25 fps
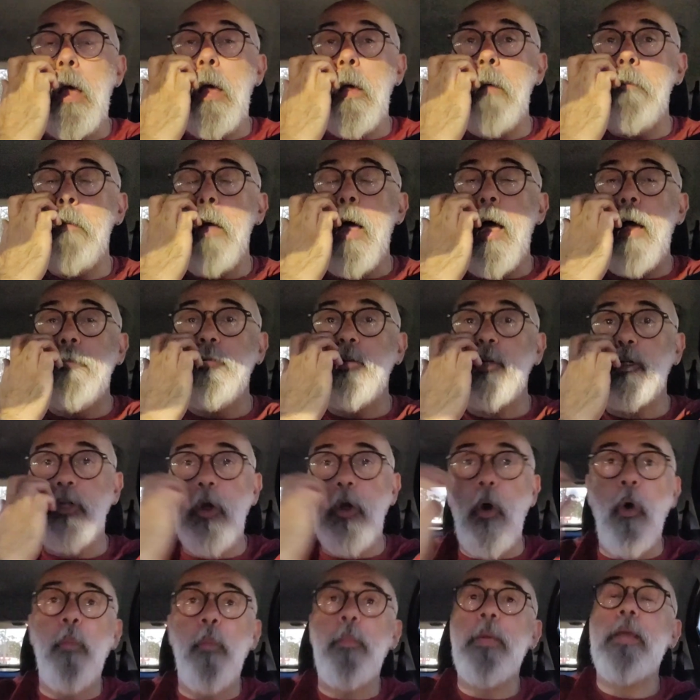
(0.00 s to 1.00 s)
I'm
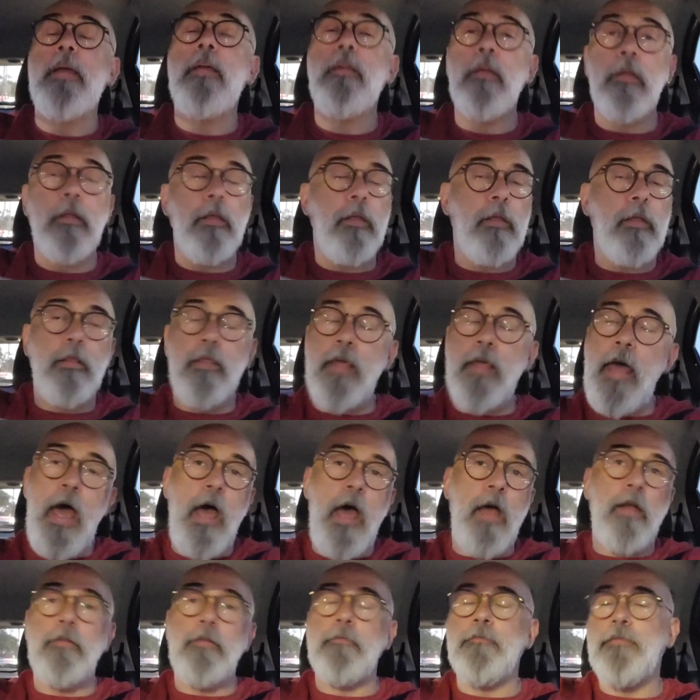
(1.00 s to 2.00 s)
just hoping
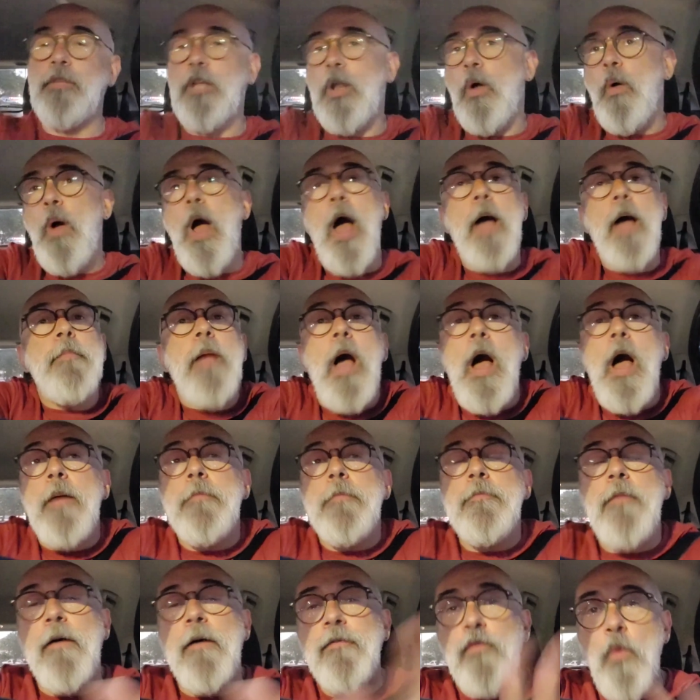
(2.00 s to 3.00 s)
that,
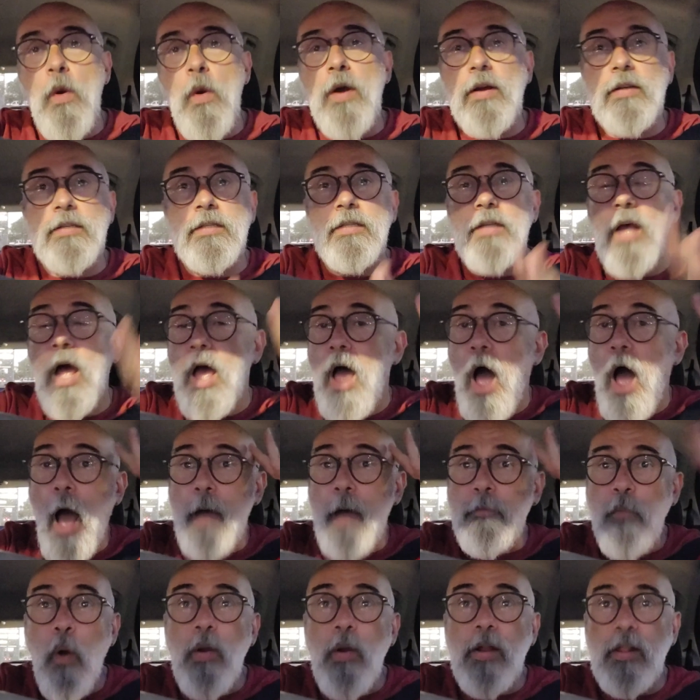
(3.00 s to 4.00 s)
I'm of course,
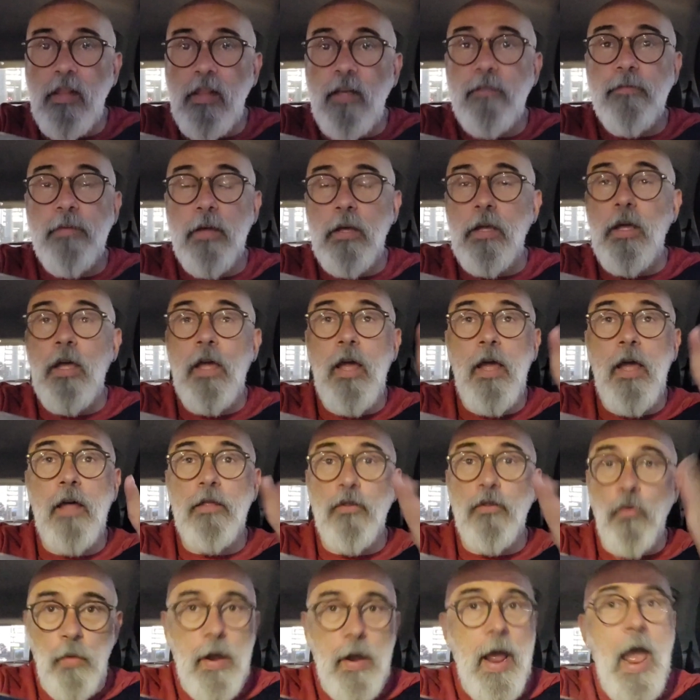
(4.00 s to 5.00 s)
I'm already living
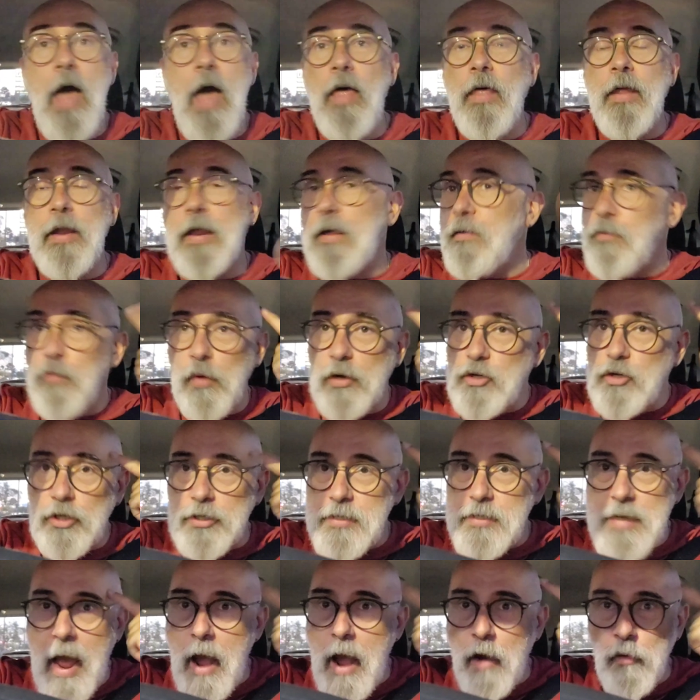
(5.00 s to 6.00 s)
in the reality which
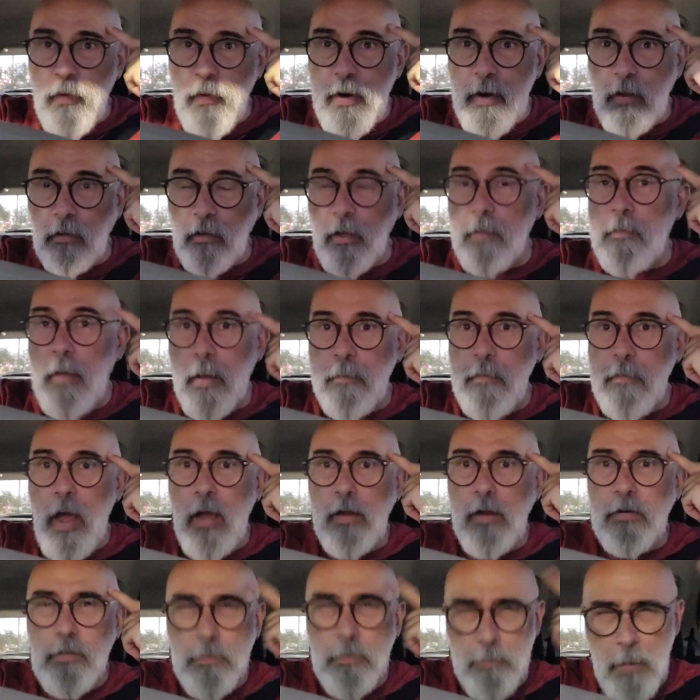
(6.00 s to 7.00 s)
is not real in my
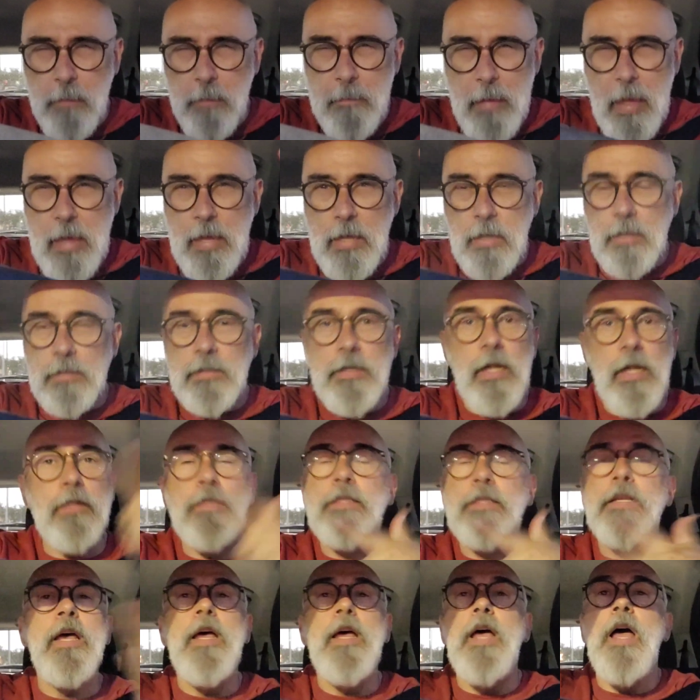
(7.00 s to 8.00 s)
mind. Am I making
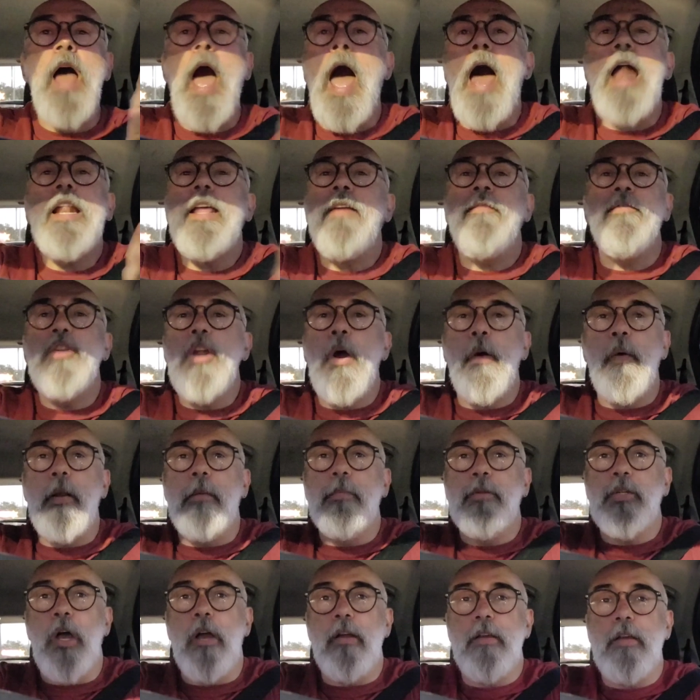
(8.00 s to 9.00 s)
sense? I don't even know what
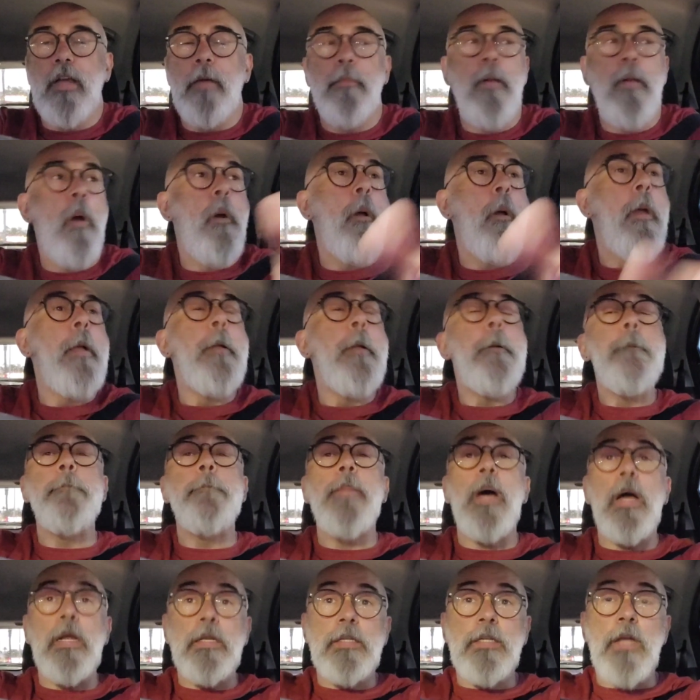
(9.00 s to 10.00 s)
I'm talking about.
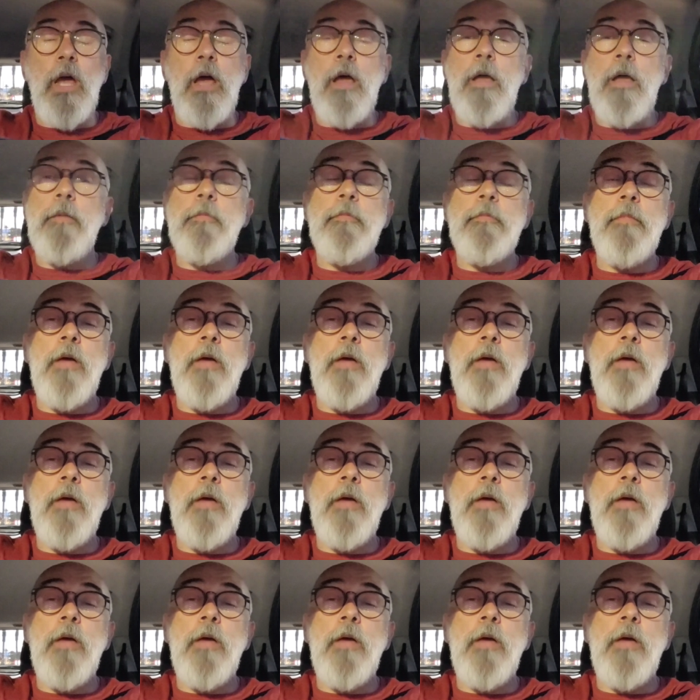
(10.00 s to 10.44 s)
But